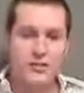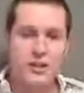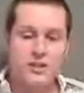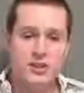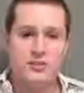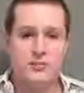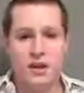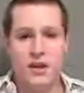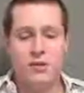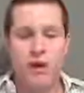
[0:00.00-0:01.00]
Teachers
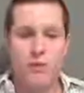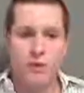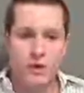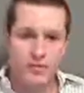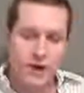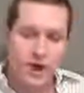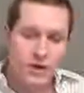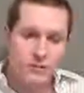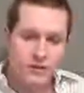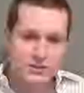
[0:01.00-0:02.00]
mean, well, I worked for
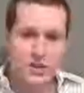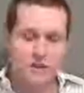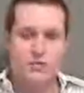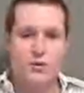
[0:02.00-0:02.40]
8 months out